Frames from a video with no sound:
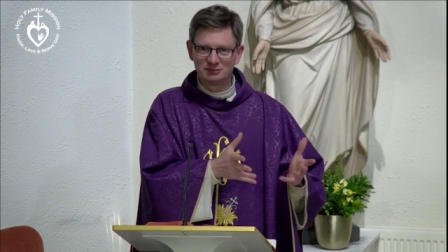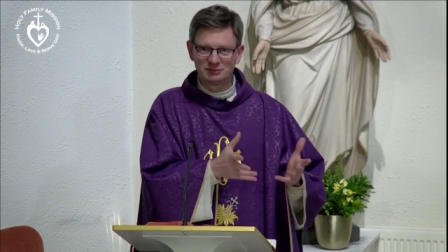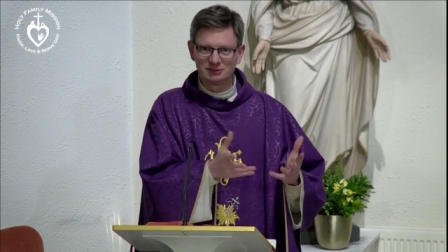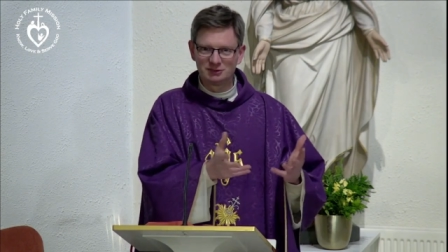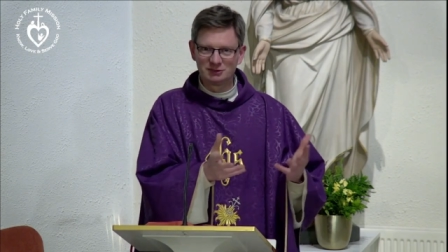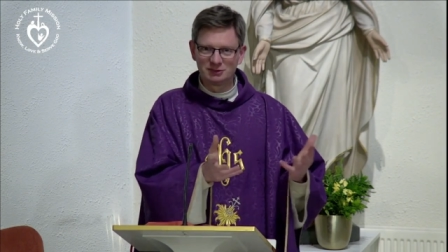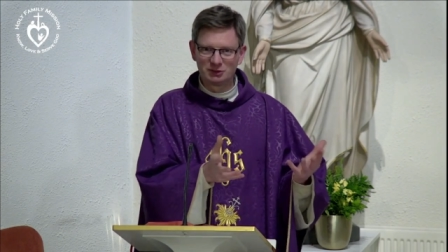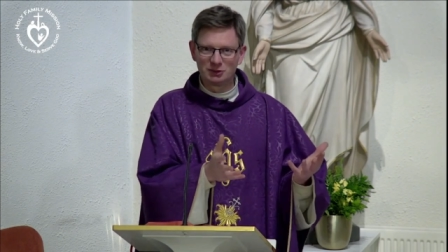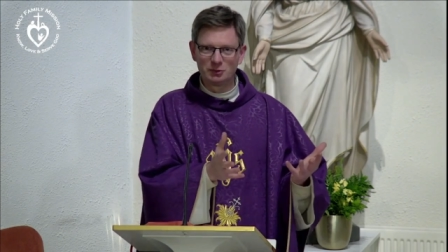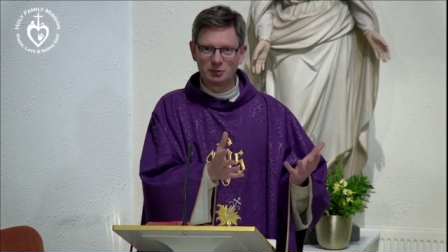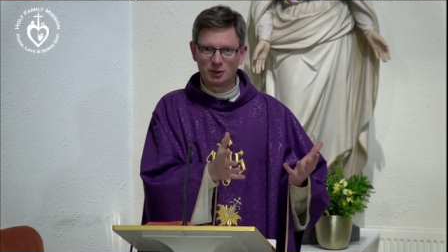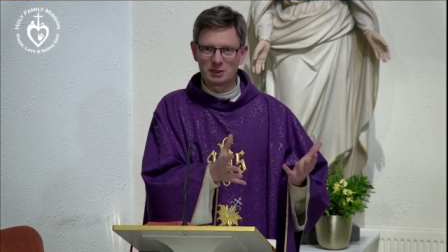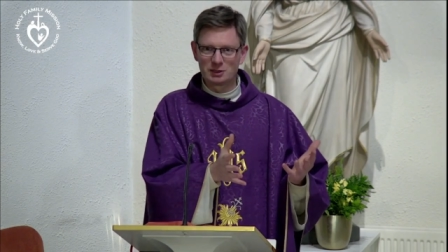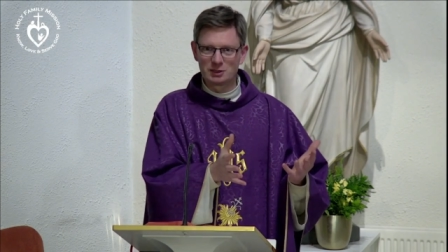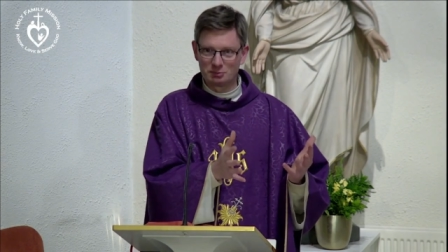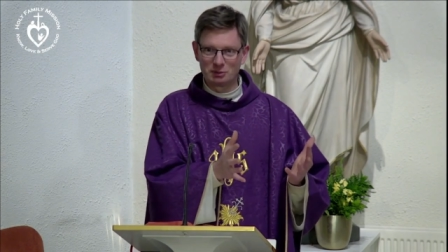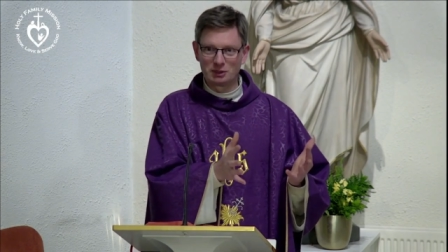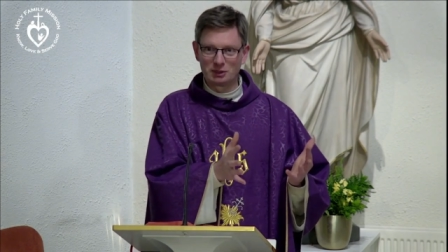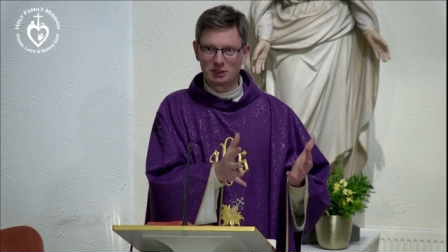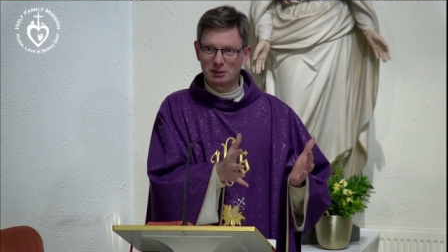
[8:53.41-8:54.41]
she was
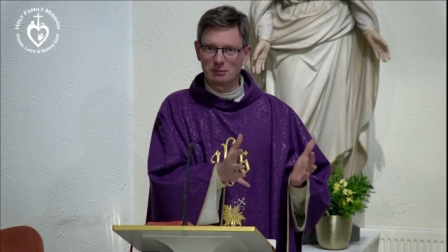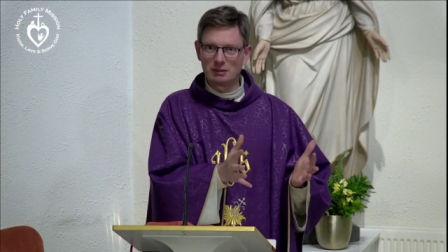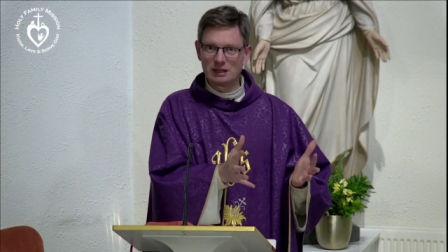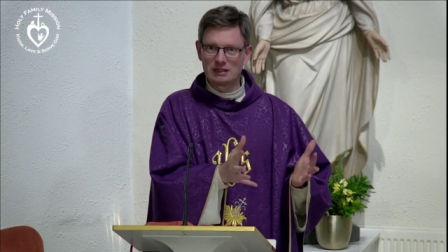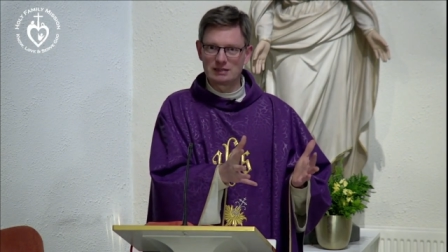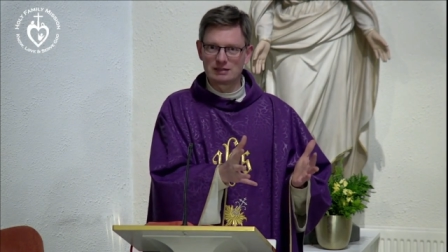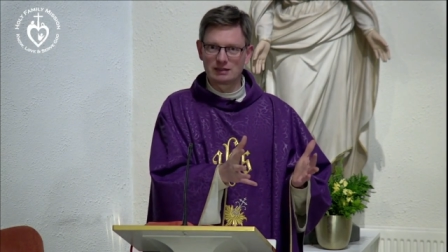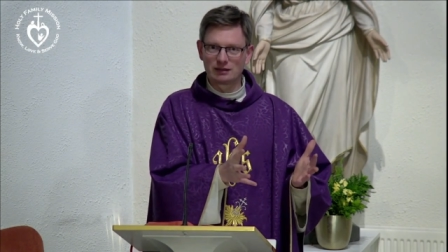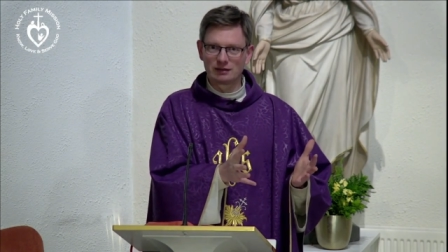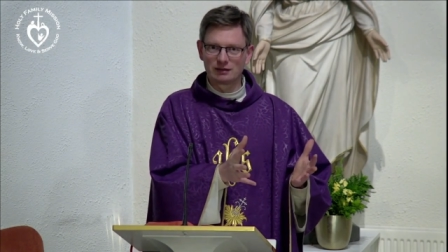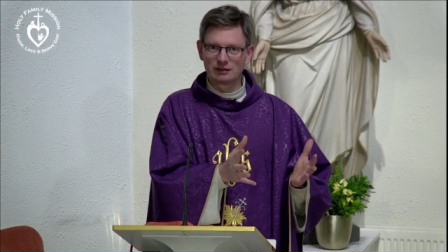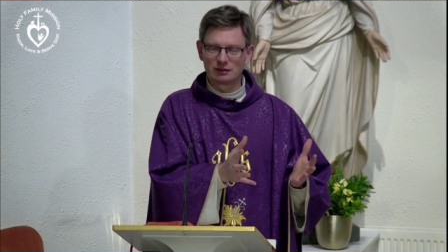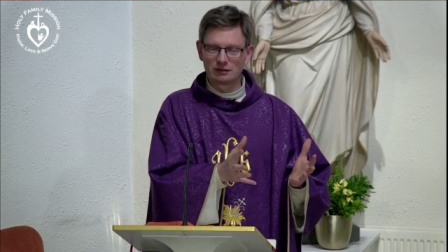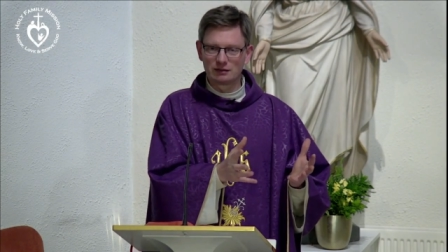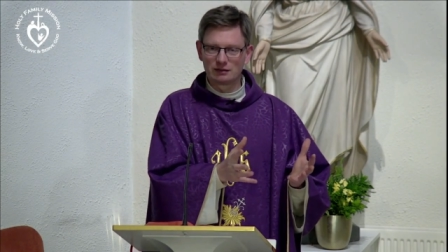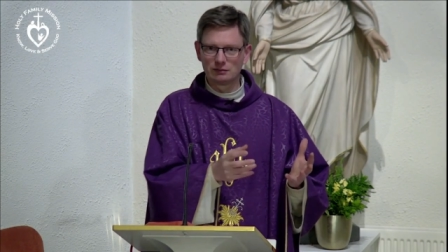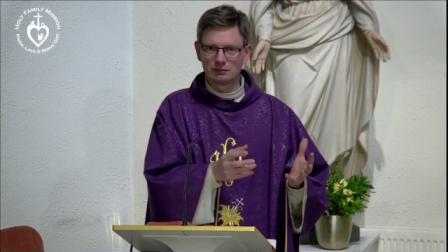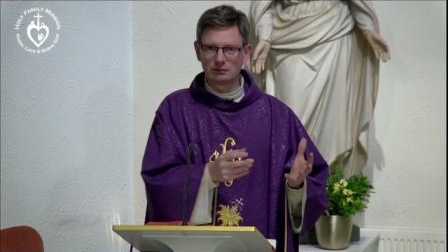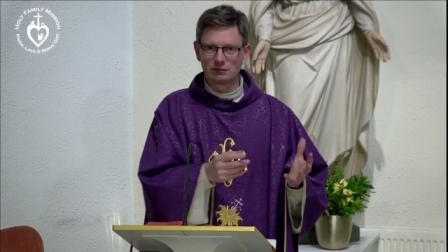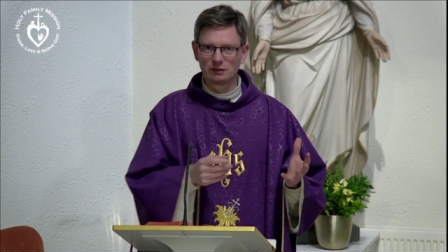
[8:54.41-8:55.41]
pretty amazing, you
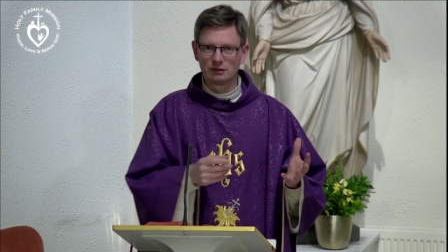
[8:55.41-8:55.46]
know.